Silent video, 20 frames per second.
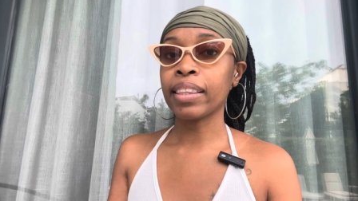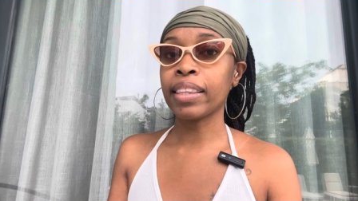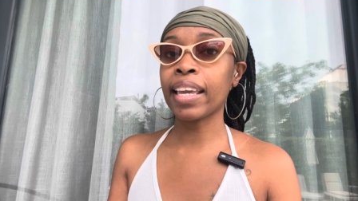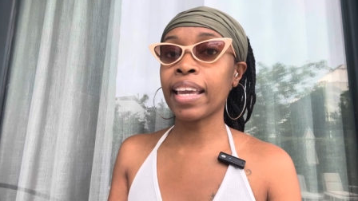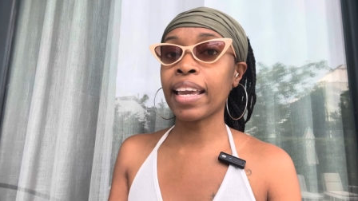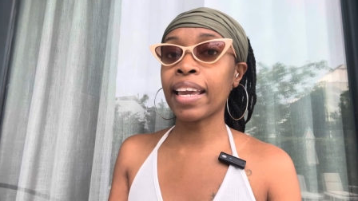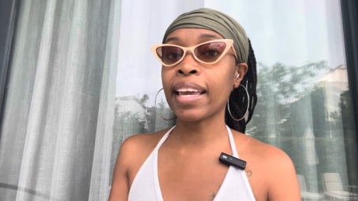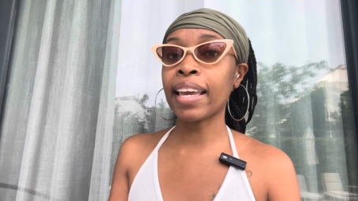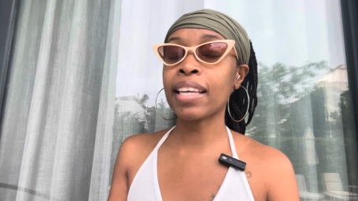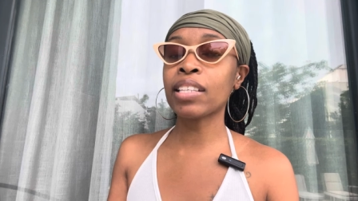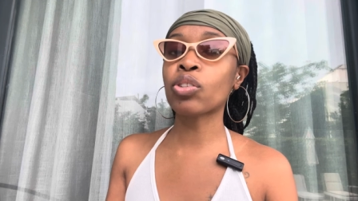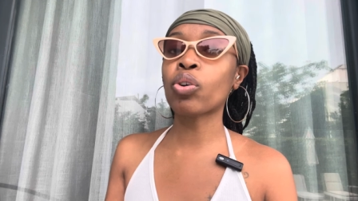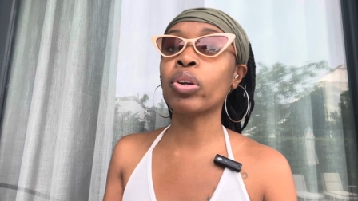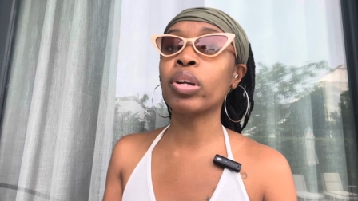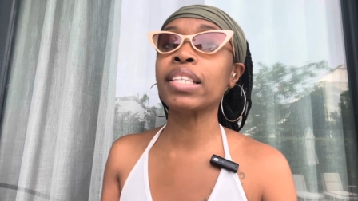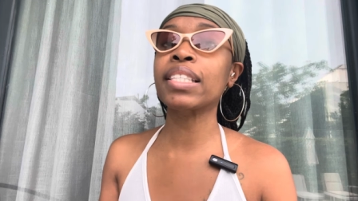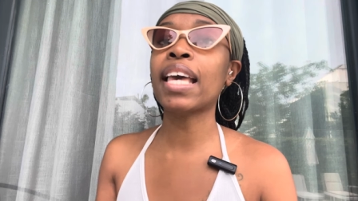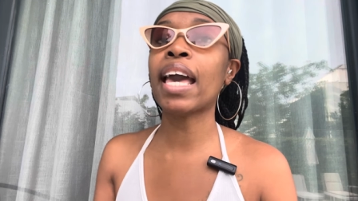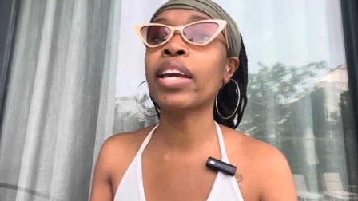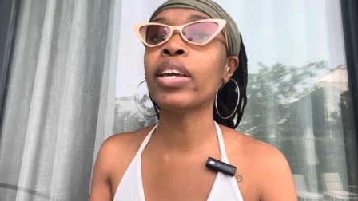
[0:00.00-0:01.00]
then it's
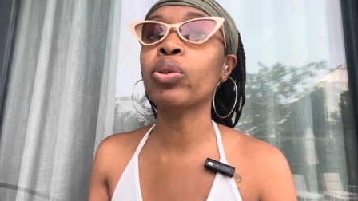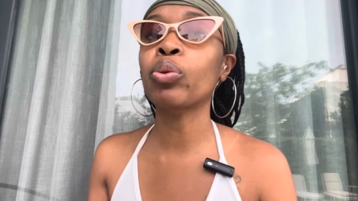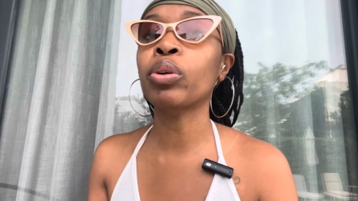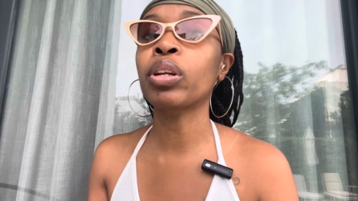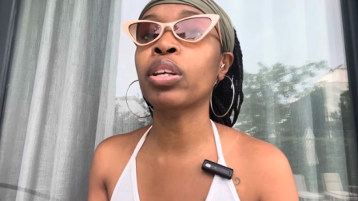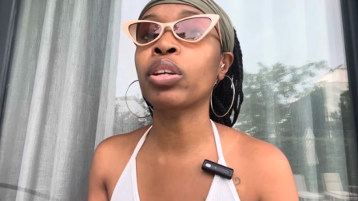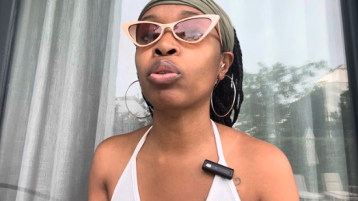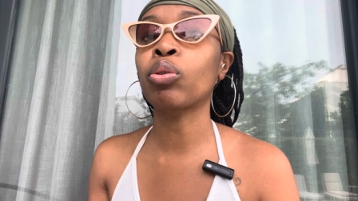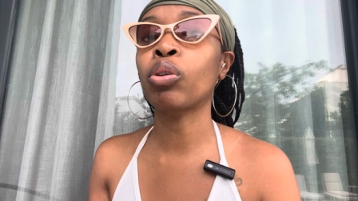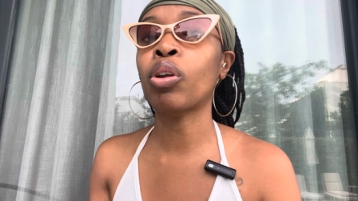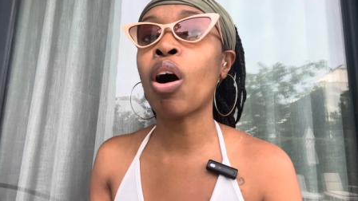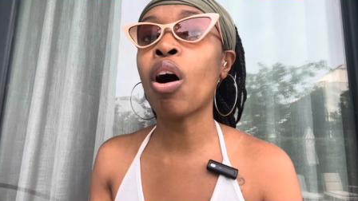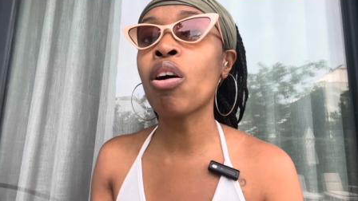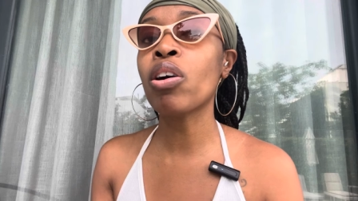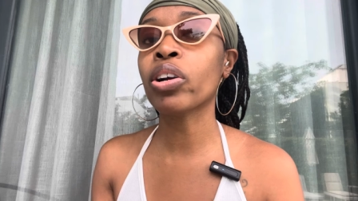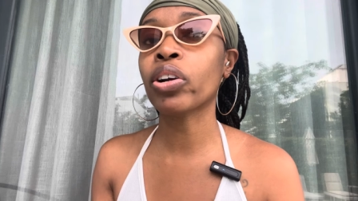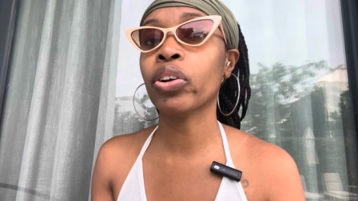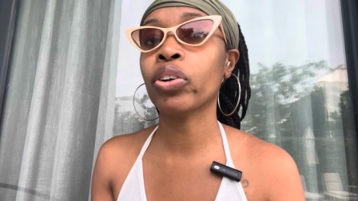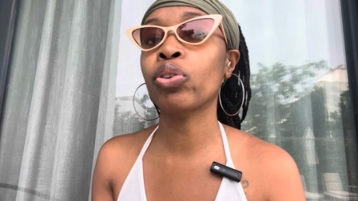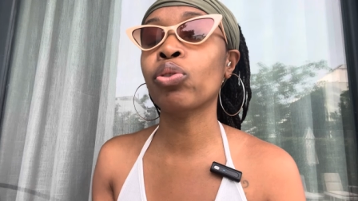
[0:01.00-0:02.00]
going to take you a little
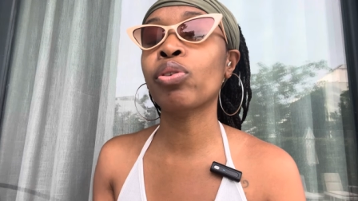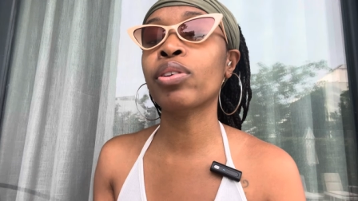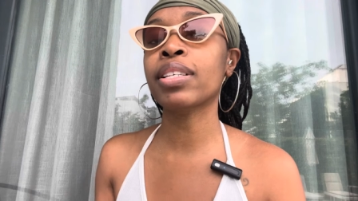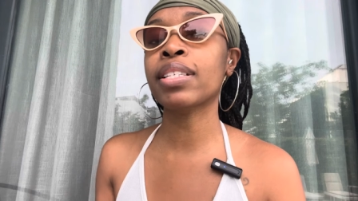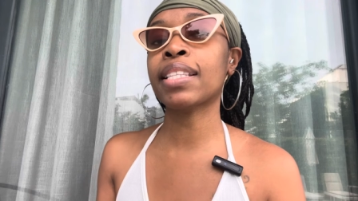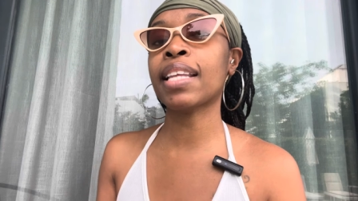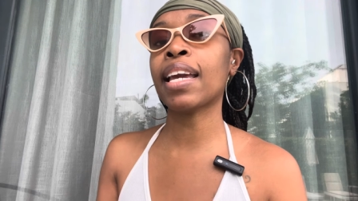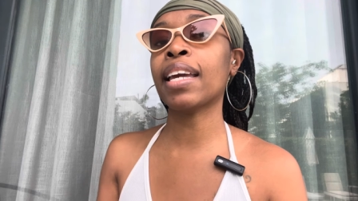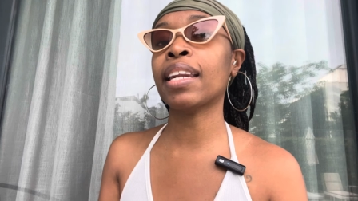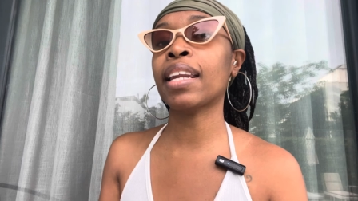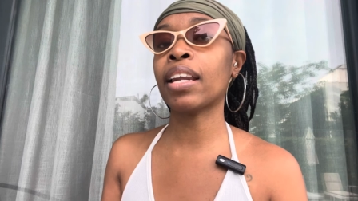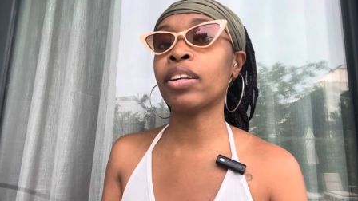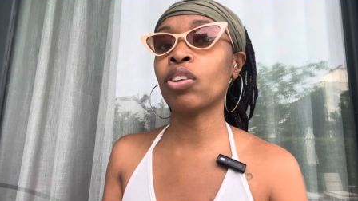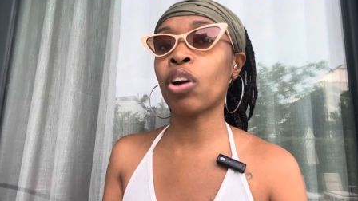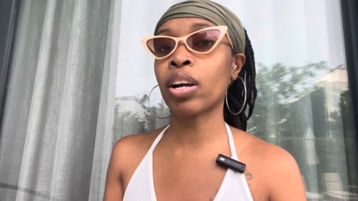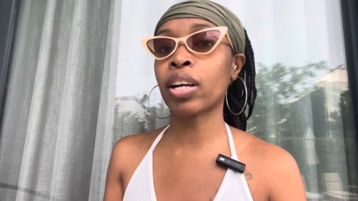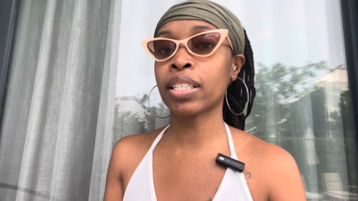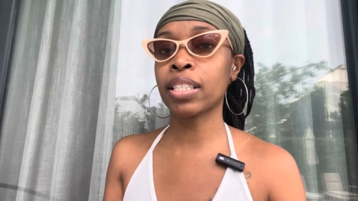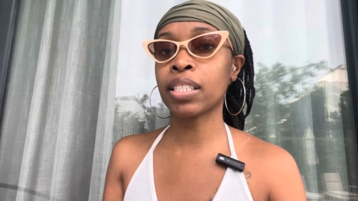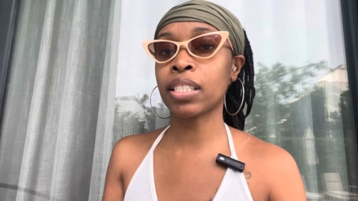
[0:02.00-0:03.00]
longer. You're going to stay in that
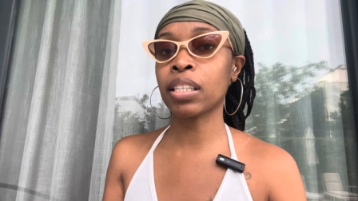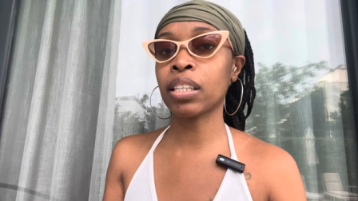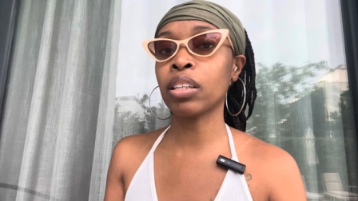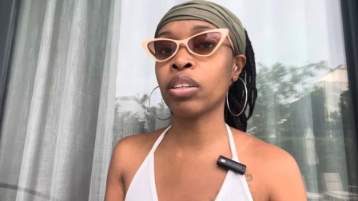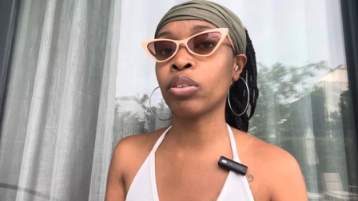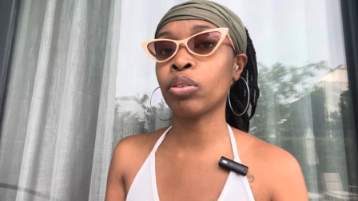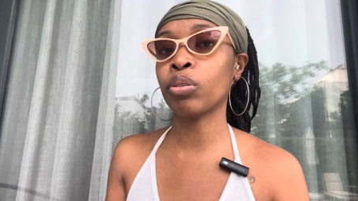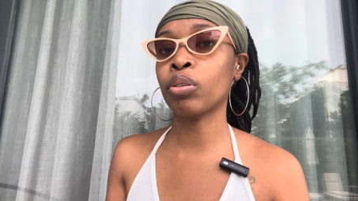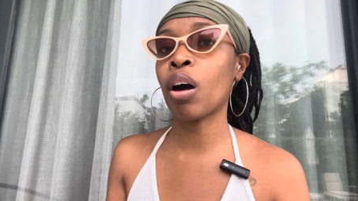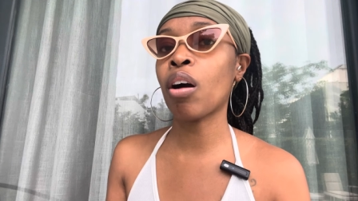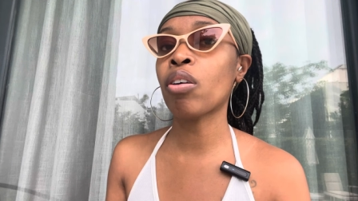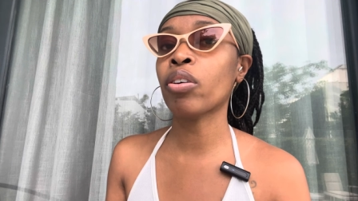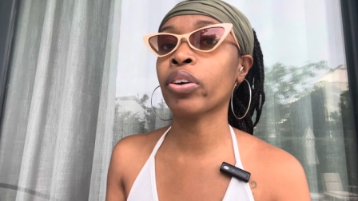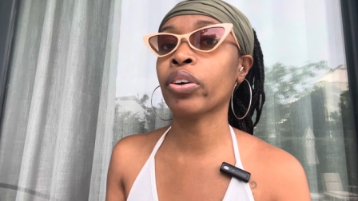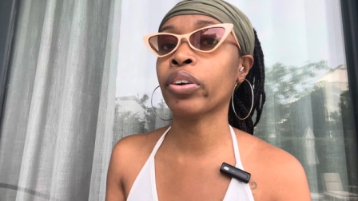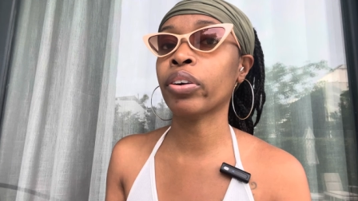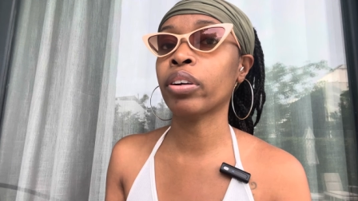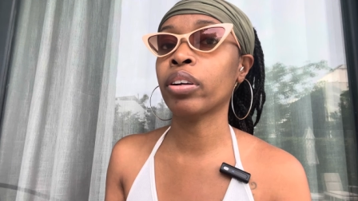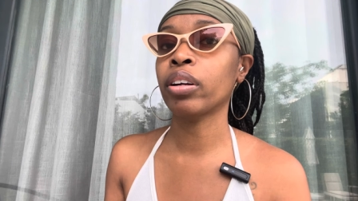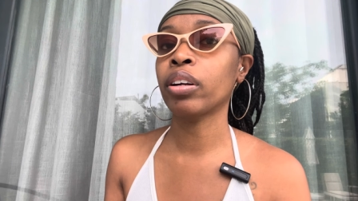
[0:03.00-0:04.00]
darkness a little
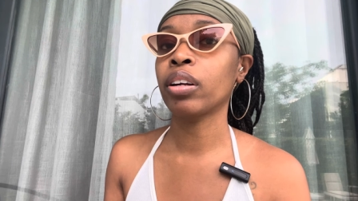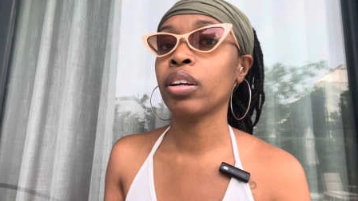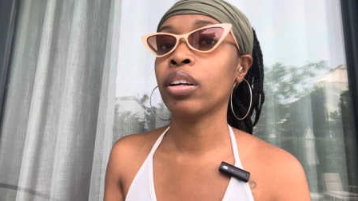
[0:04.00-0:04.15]
longer.